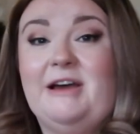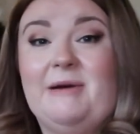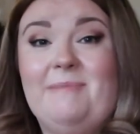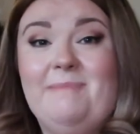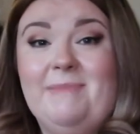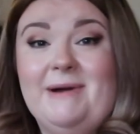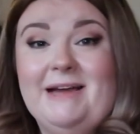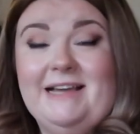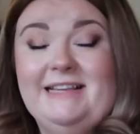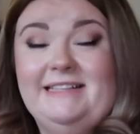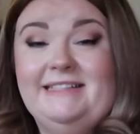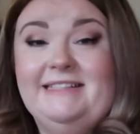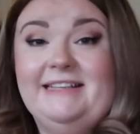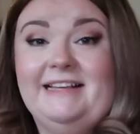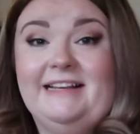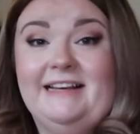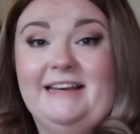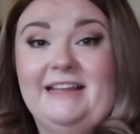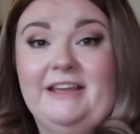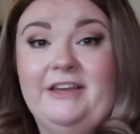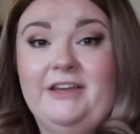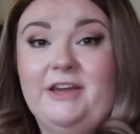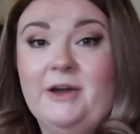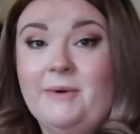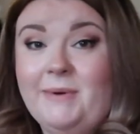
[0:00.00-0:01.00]
I
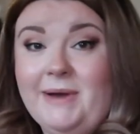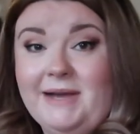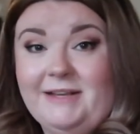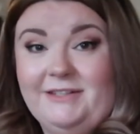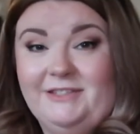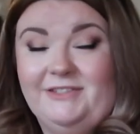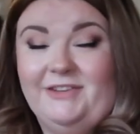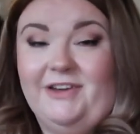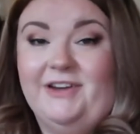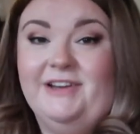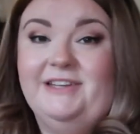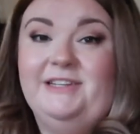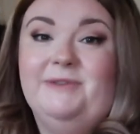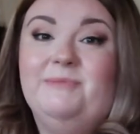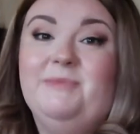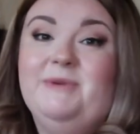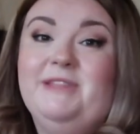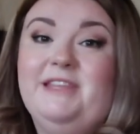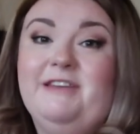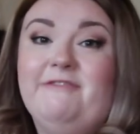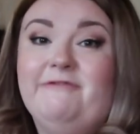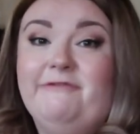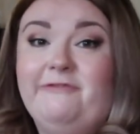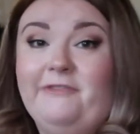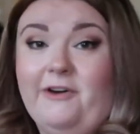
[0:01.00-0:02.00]
basically go outside and
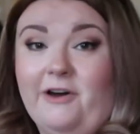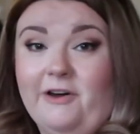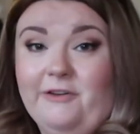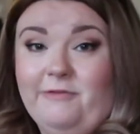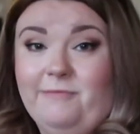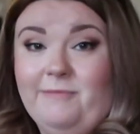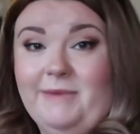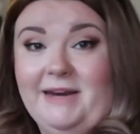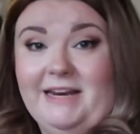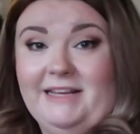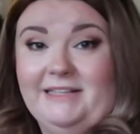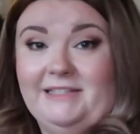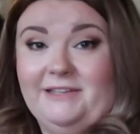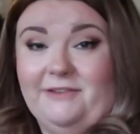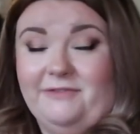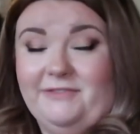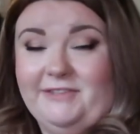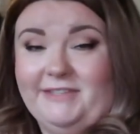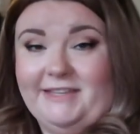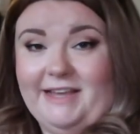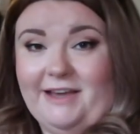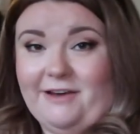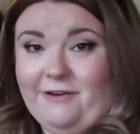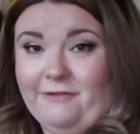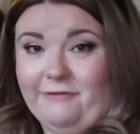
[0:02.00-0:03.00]
within five minutes I've
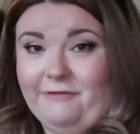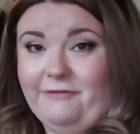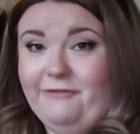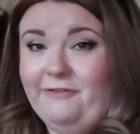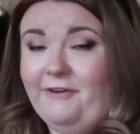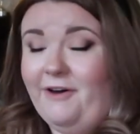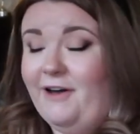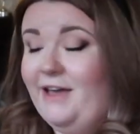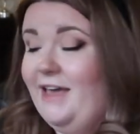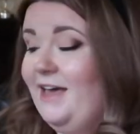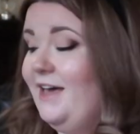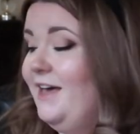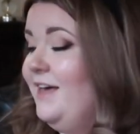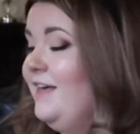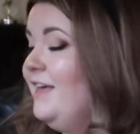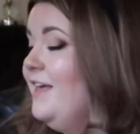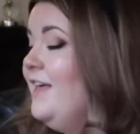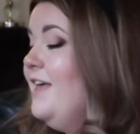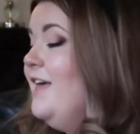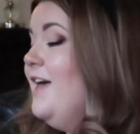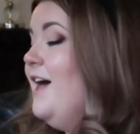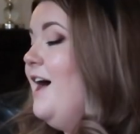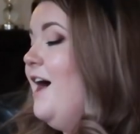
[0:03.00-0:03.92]
set on fire.